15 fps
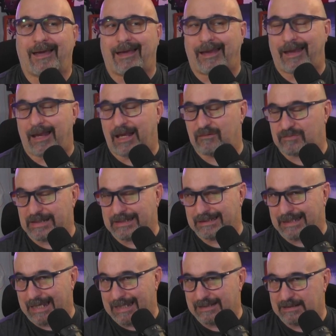if they can
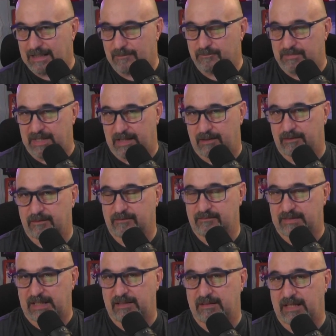end up there,
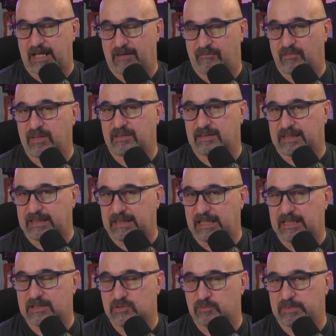then I think the
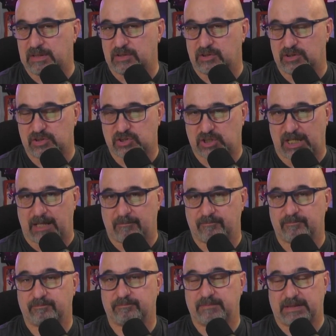Canadiens will be in good shape,
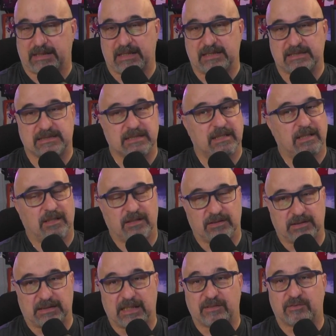because you
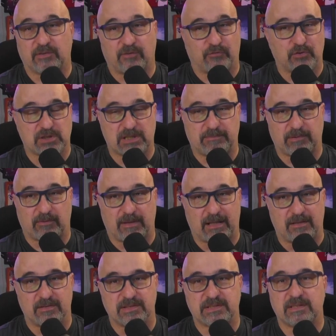get through the first couple of
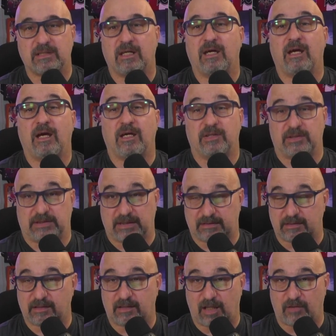rounds, you get to
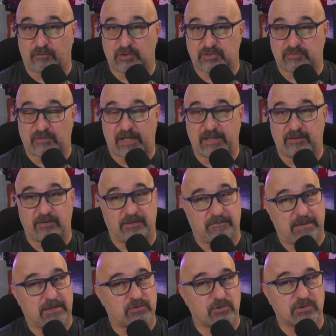the conference final, the
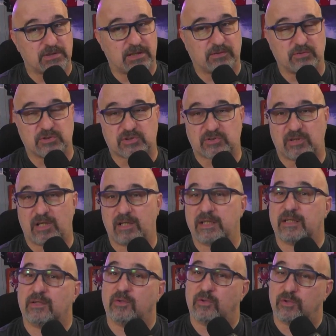Metro's not too strong,
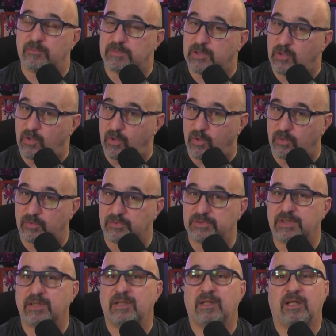and lo and behold,
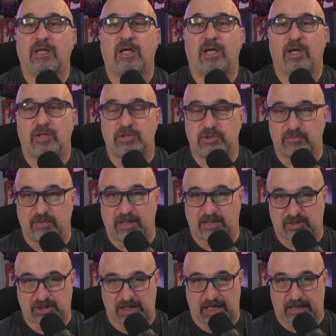you've got a
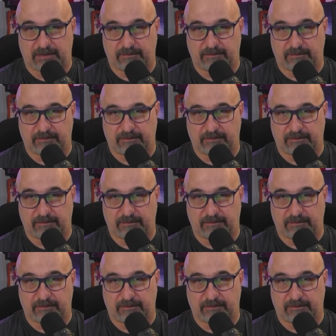shot.